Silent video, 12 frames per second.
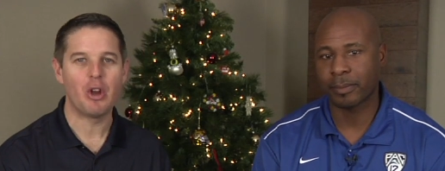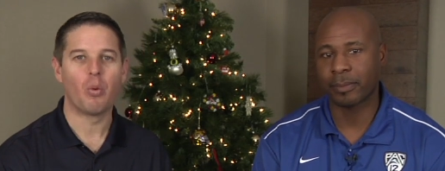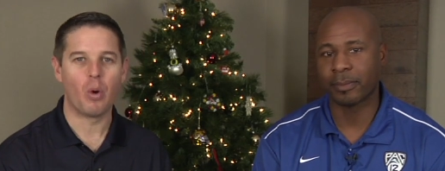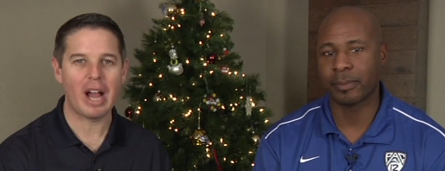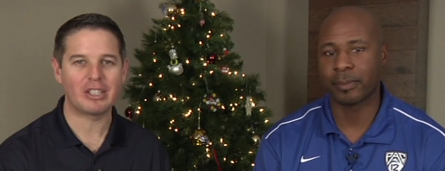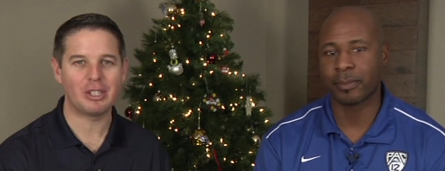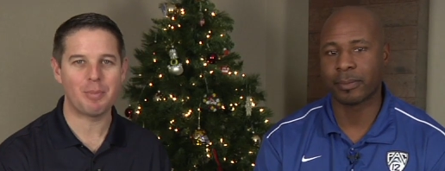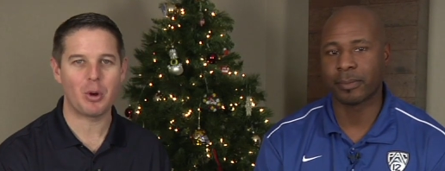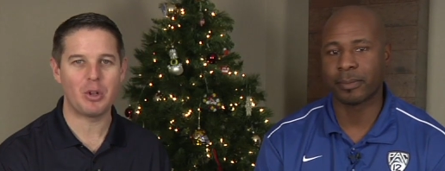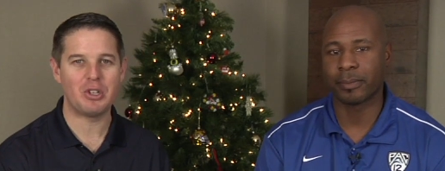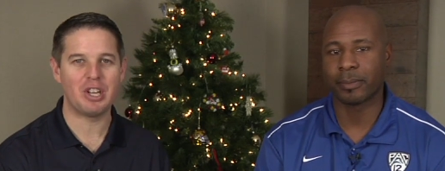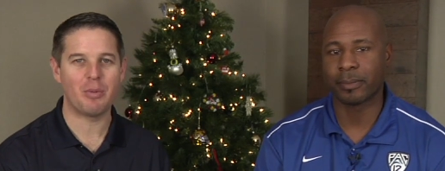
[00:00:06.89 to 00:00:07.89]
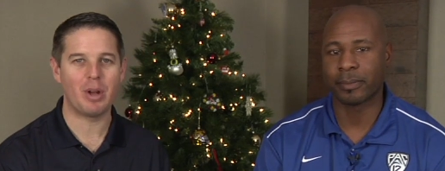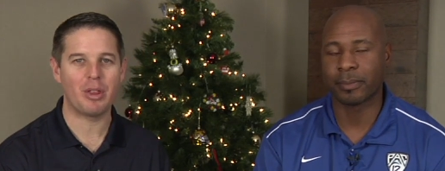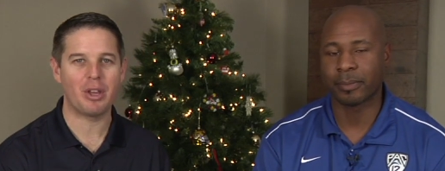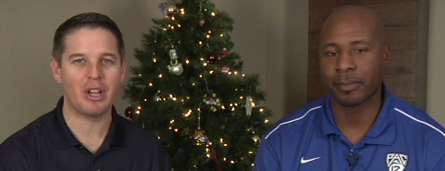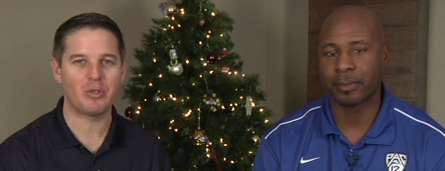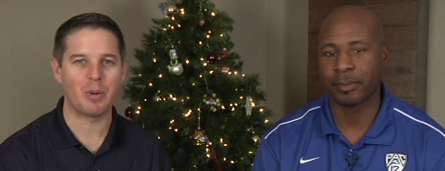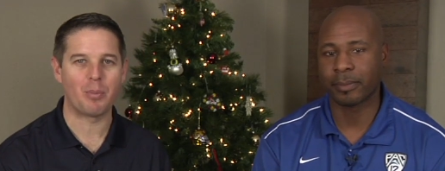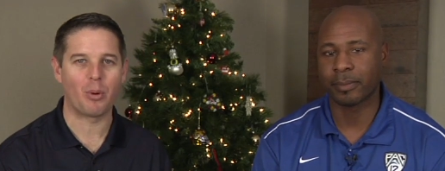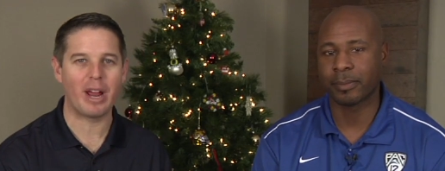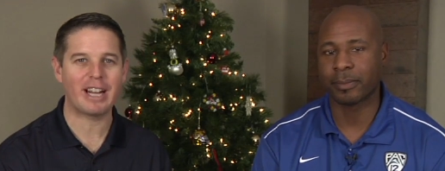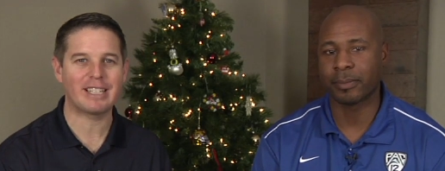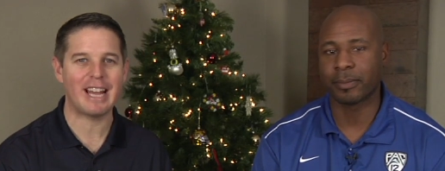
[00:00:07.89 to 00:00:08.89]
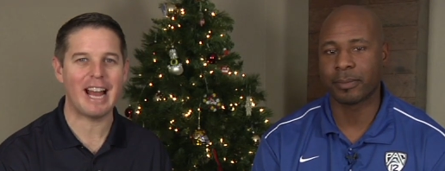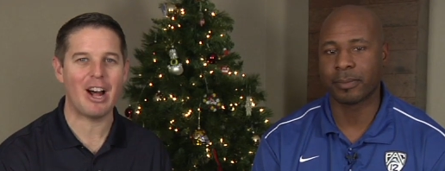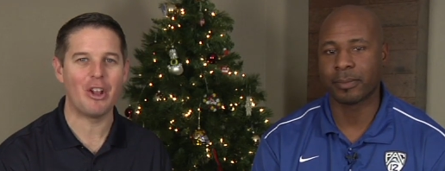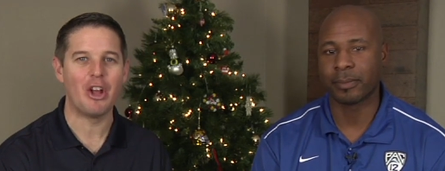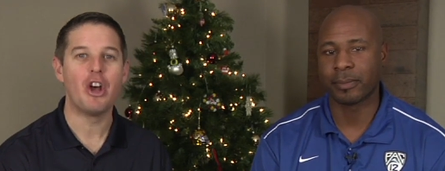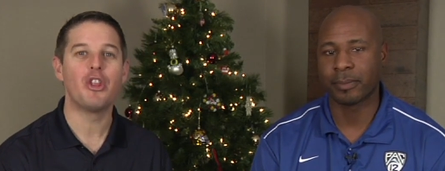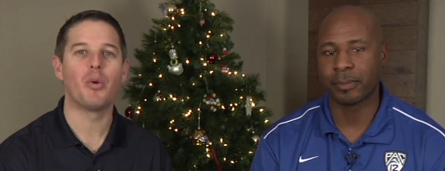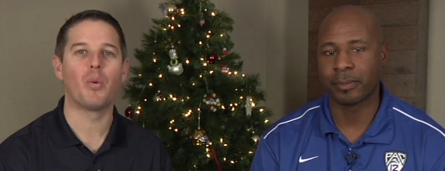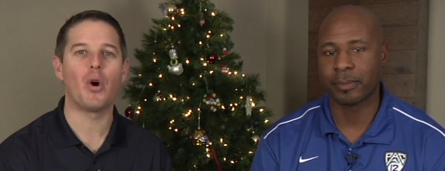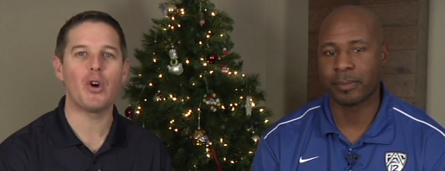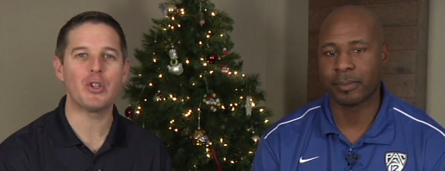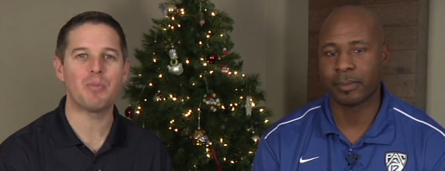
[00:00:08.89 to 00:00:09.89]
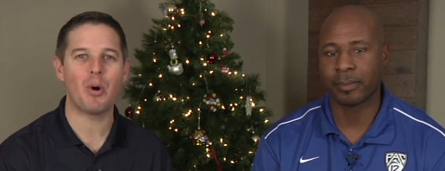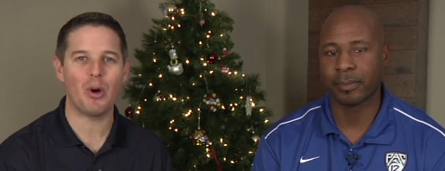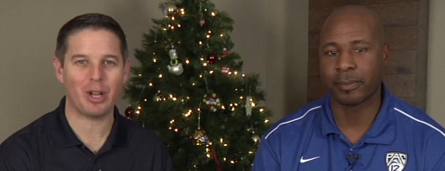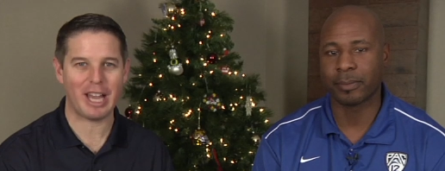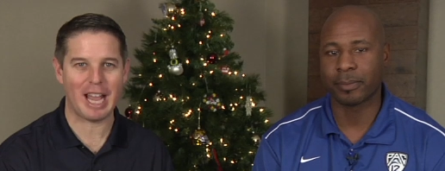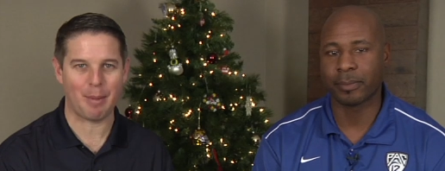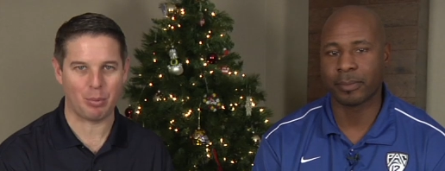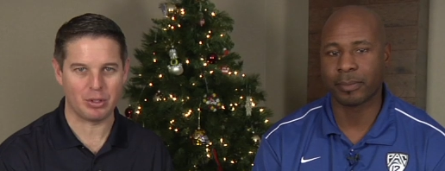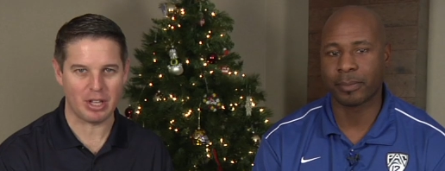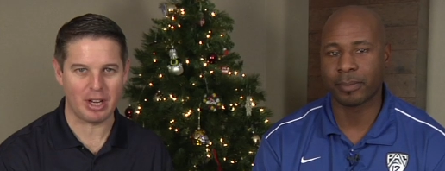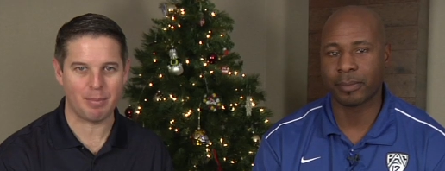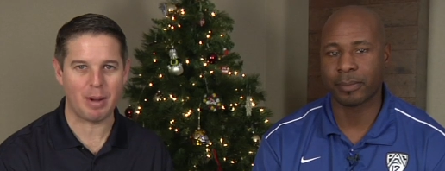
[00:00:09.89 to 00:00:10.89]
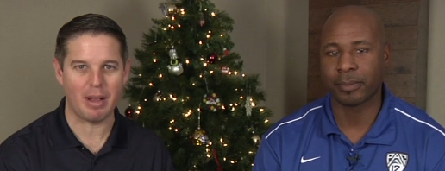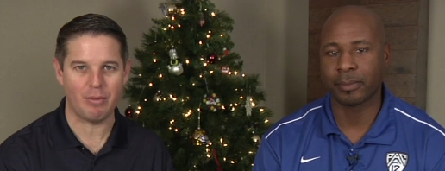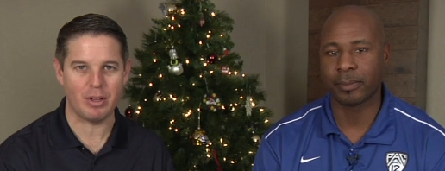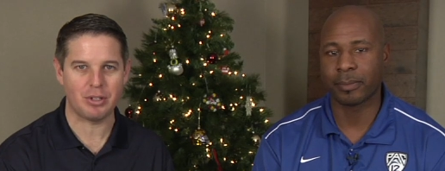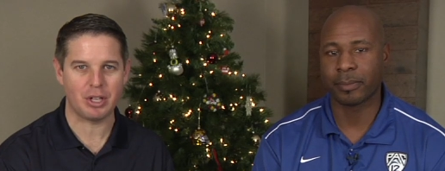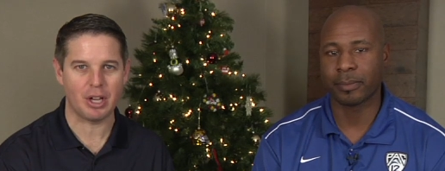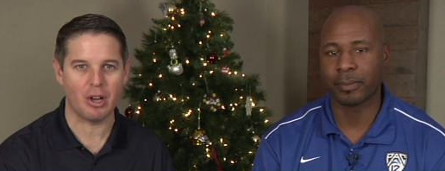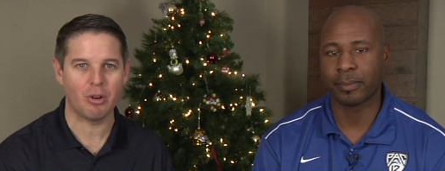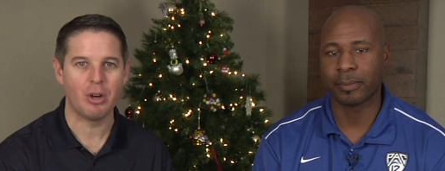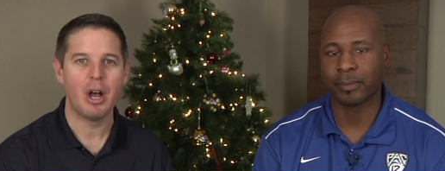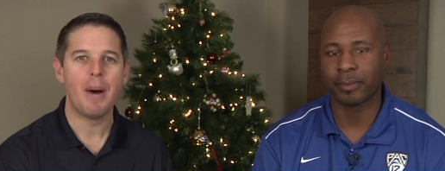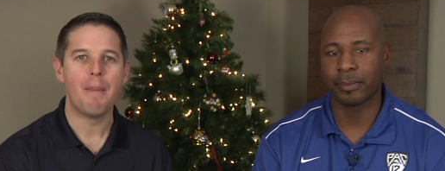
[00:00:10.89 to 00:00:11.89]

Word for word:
Speaker 1: Roxy Bernstein with you as we break down the Rose Bowl game presented by Vizio.